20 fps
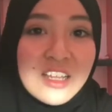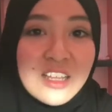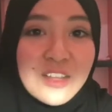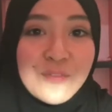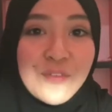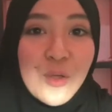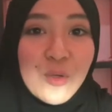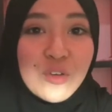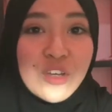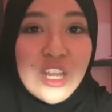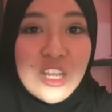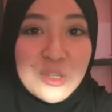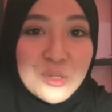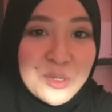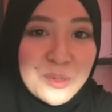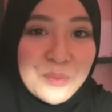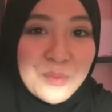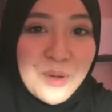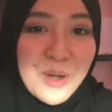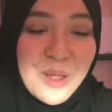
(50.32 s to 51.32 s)
the
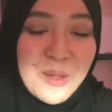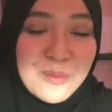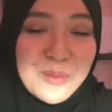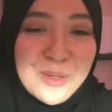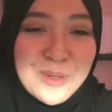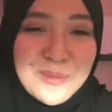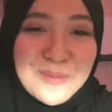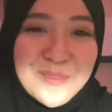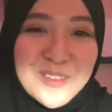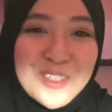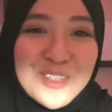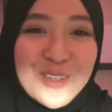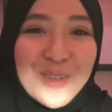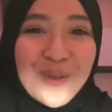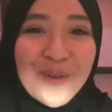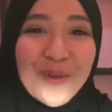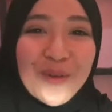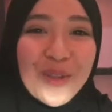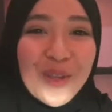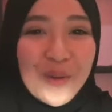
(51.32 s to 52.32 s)
foundation problems.
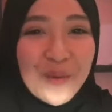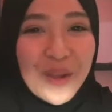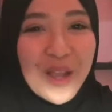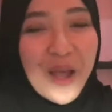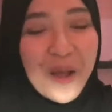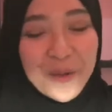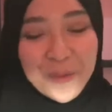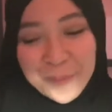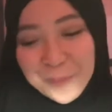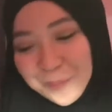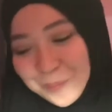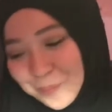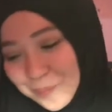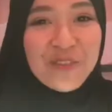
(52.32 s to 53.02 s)
So here we go.